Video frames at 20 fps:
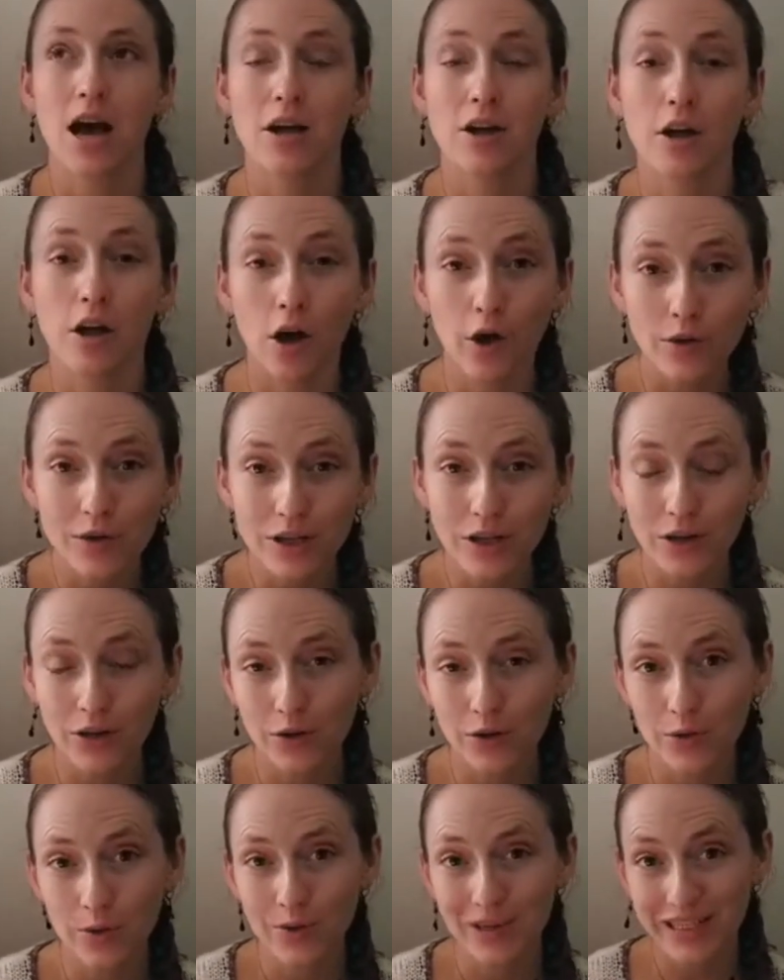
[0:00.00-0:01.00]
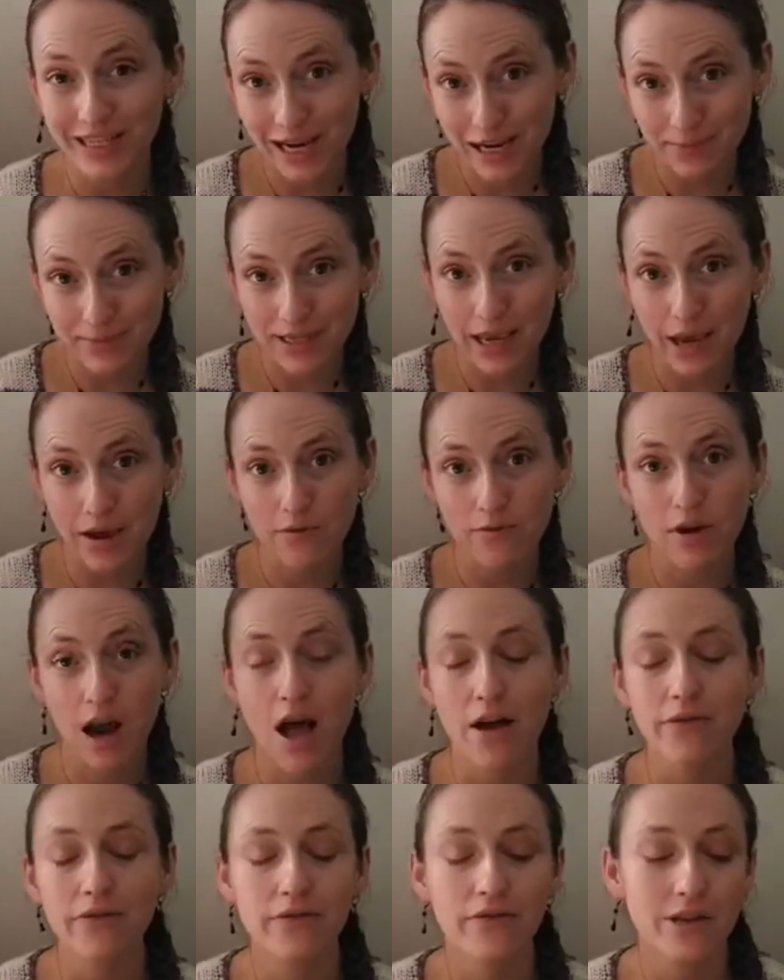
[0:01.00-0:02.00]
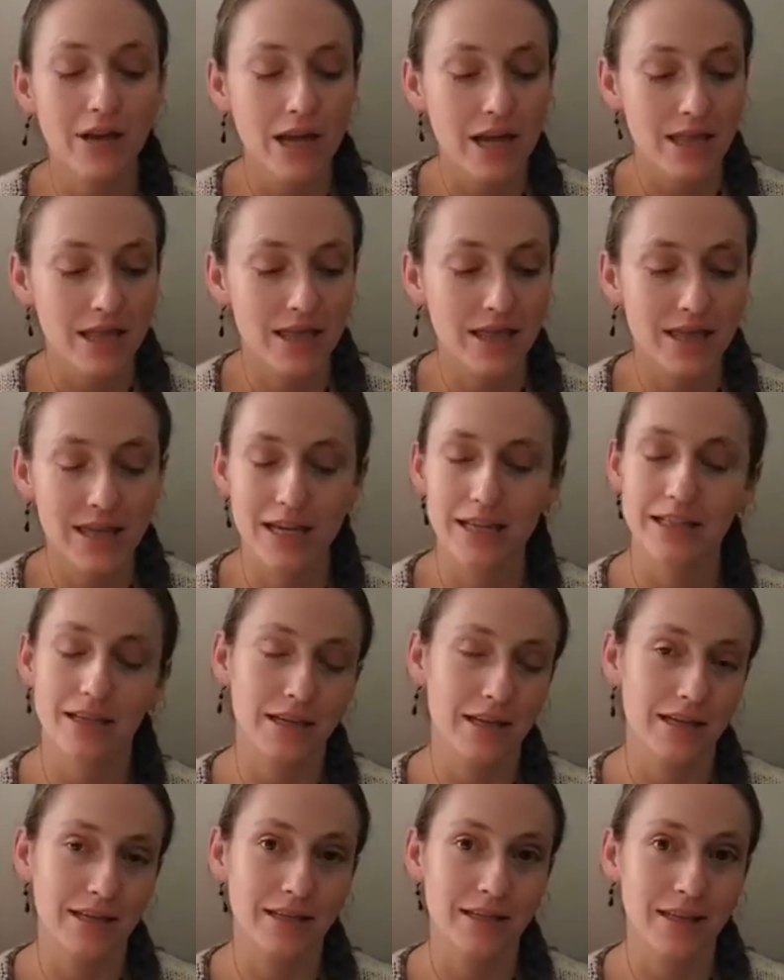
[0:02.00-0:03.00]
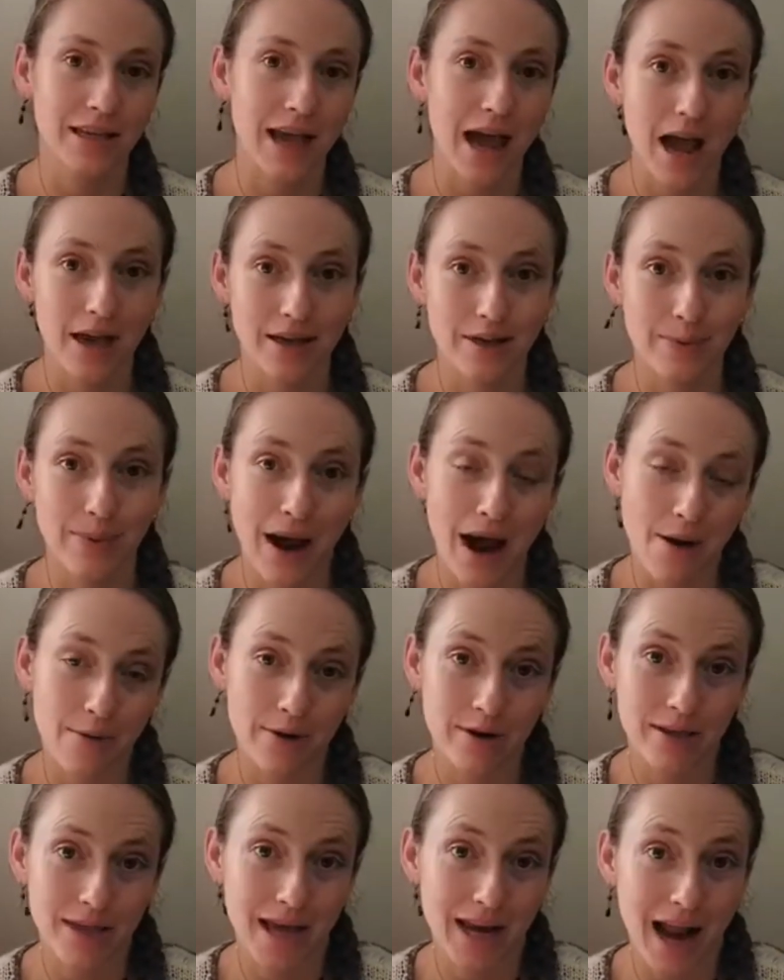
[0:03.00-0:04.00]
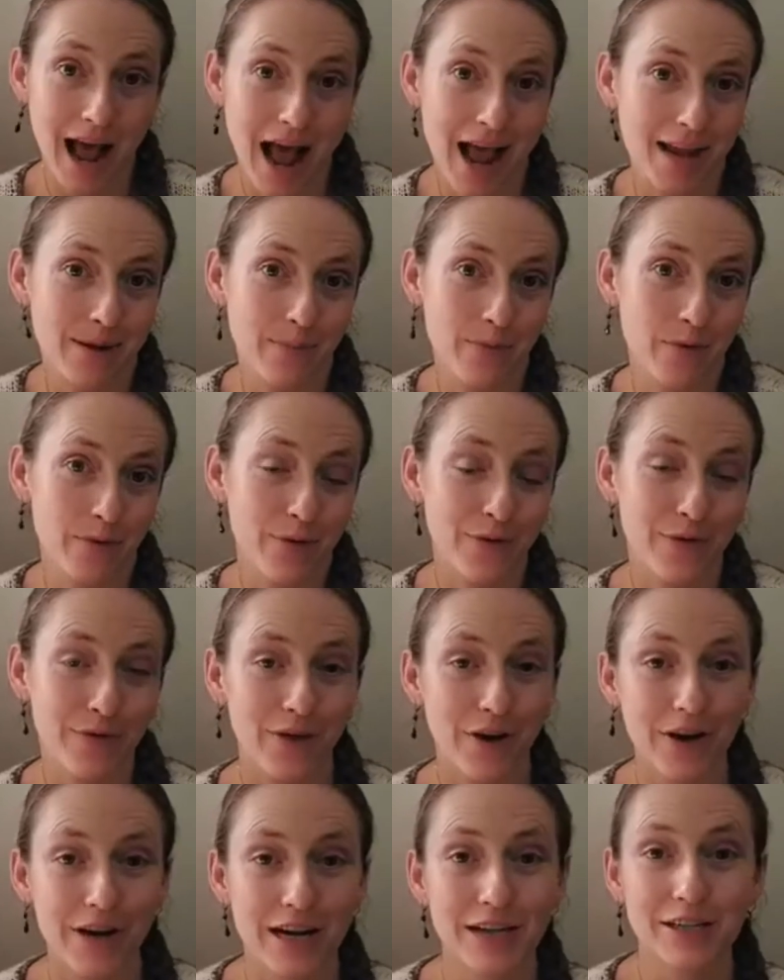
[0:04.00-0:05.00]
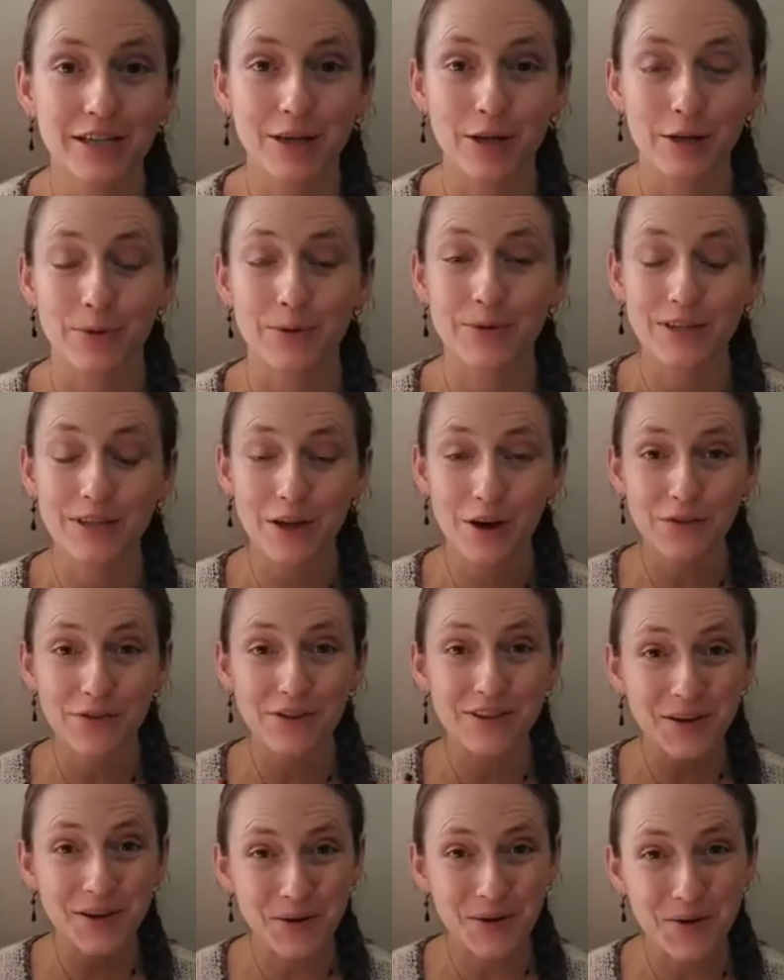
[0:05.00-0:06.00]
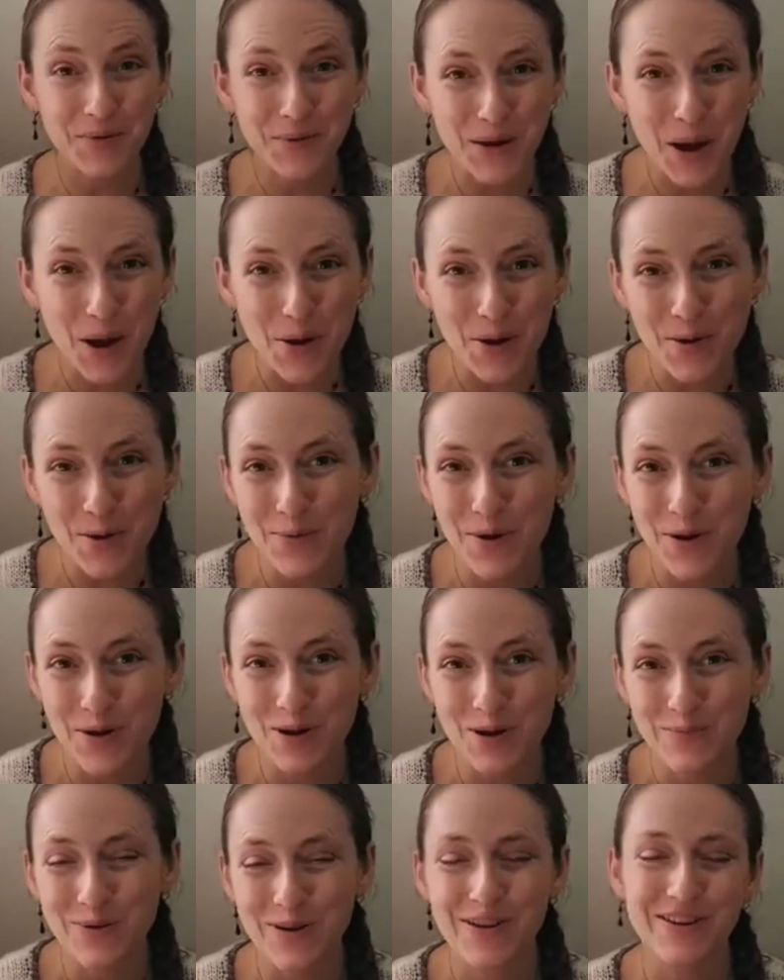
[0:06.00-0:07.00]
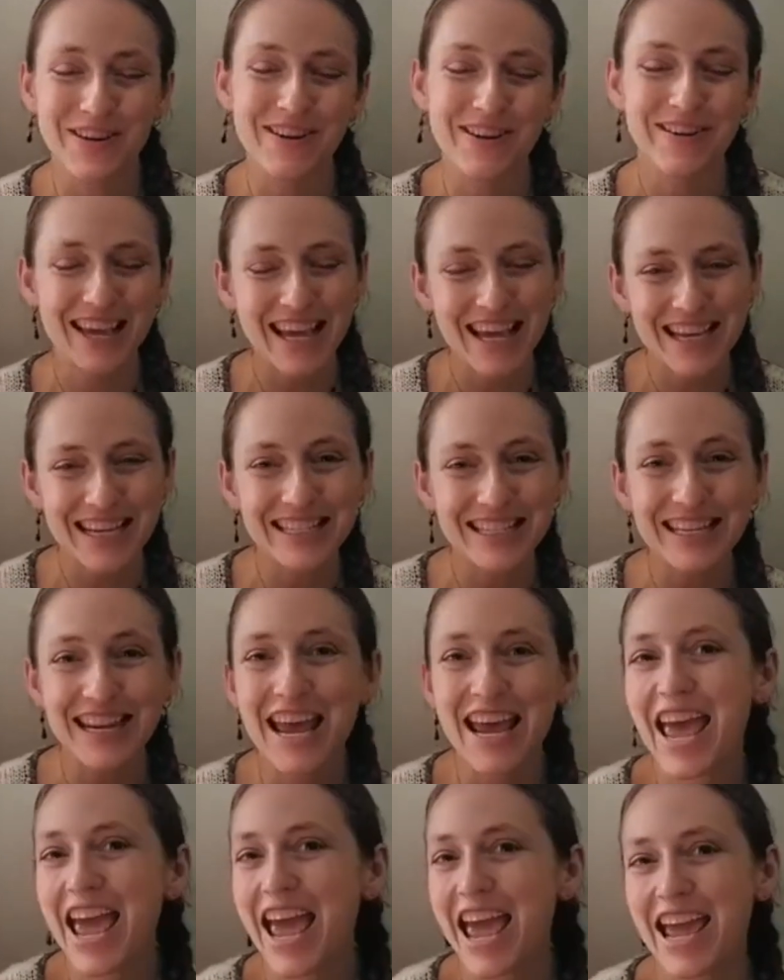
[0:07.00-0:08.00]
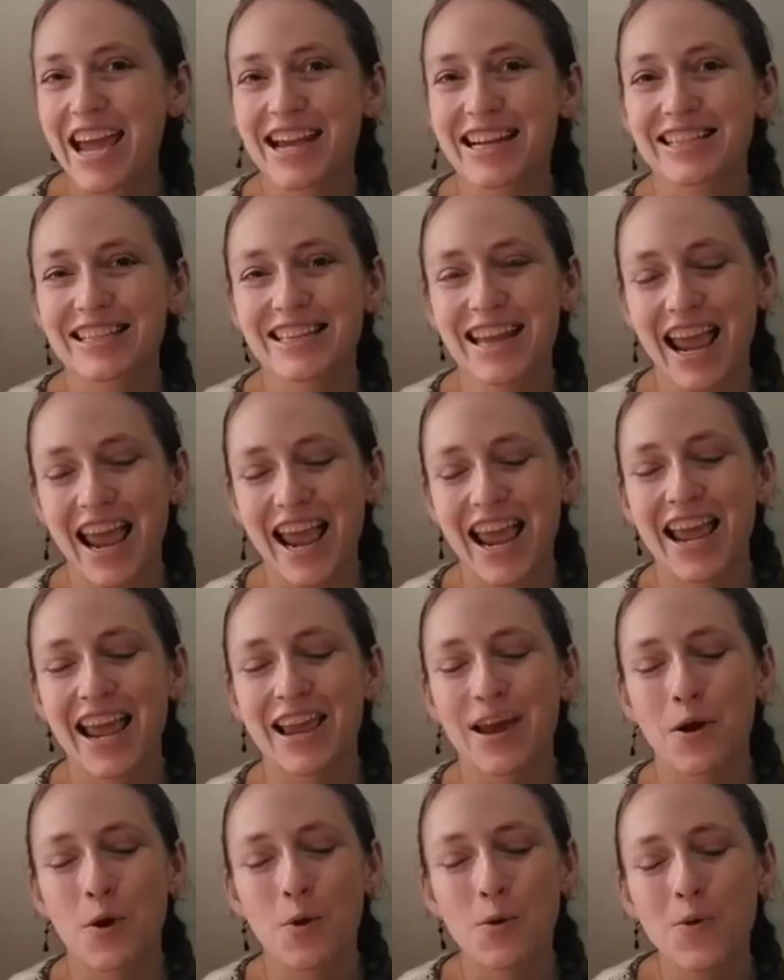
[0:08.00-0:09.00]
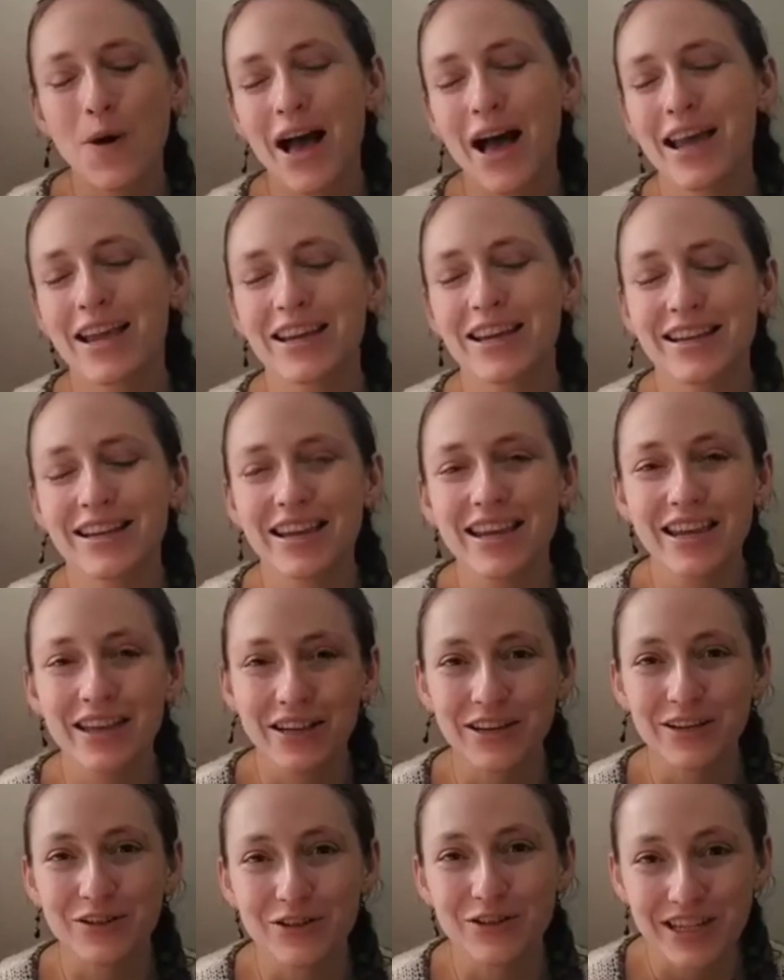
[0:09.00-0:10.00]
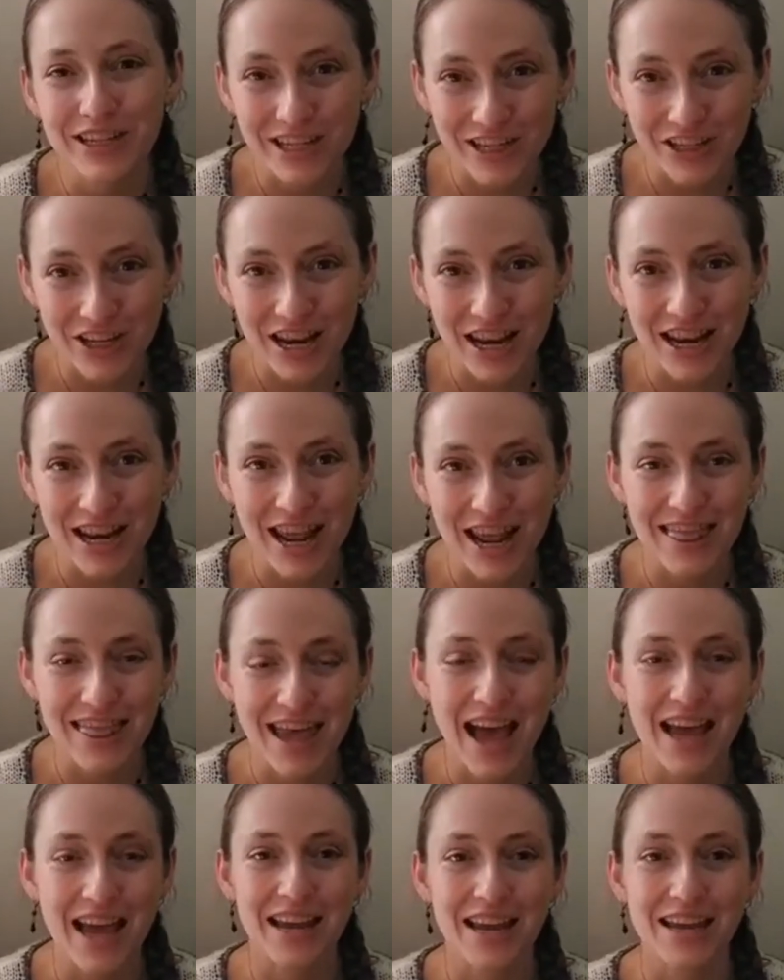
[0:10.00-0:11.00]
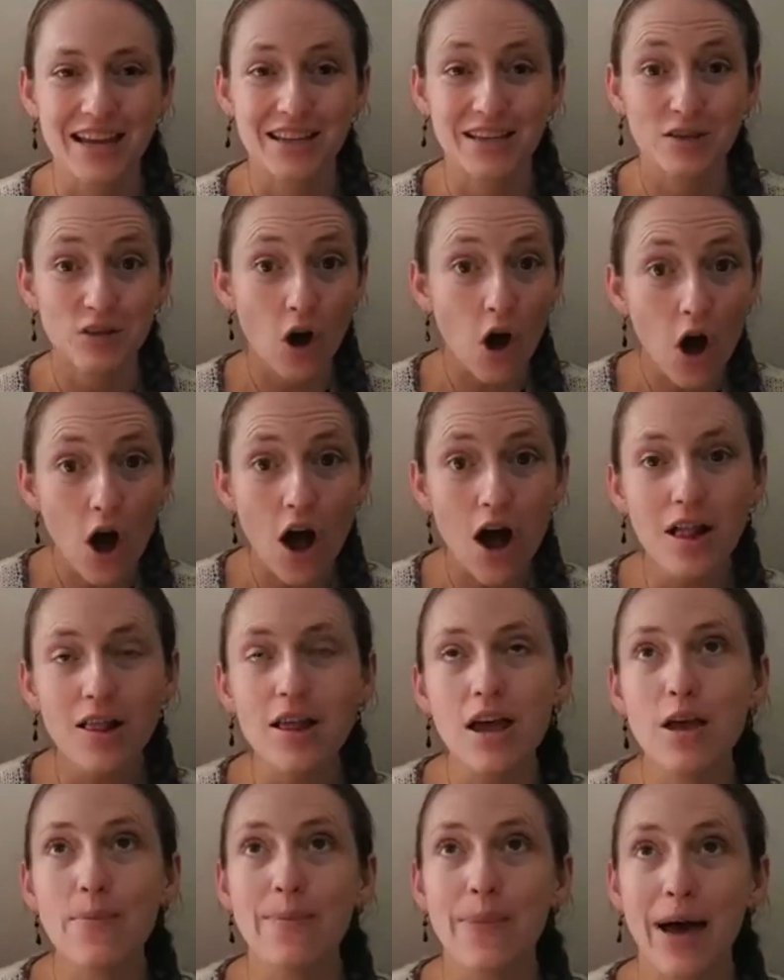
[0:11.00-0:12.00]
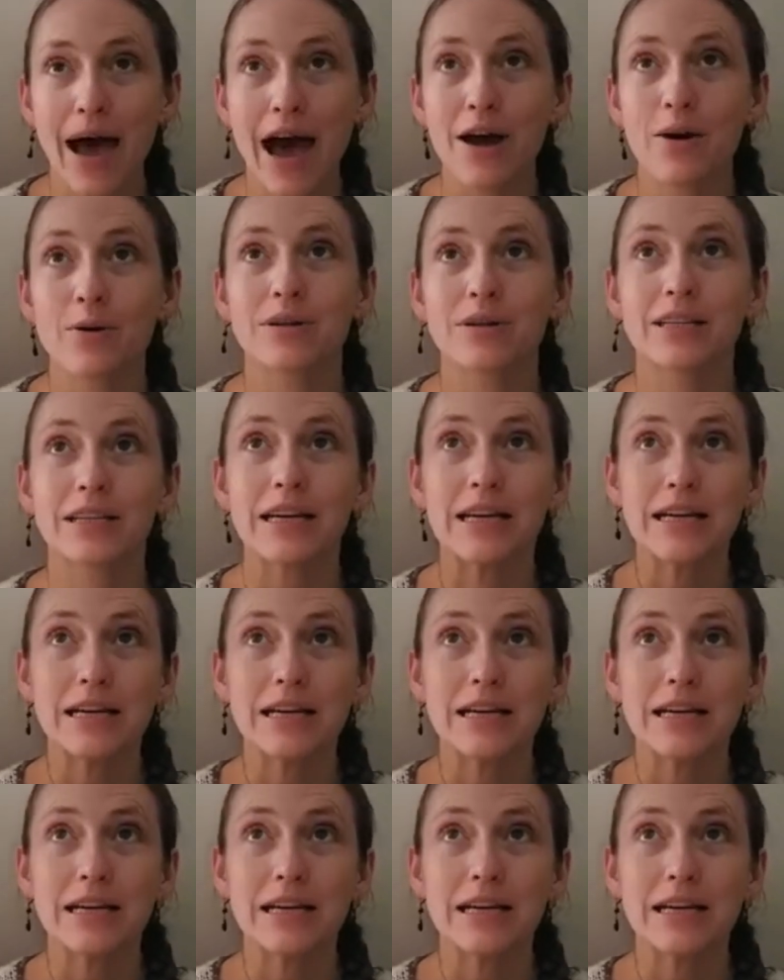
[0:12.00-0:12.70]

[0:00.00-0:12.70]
go to when times get rough, this is the higher power that I'm referring to. So if you don't know what Ho'oponopono is, it's a Hawaiian healing tradition that is all about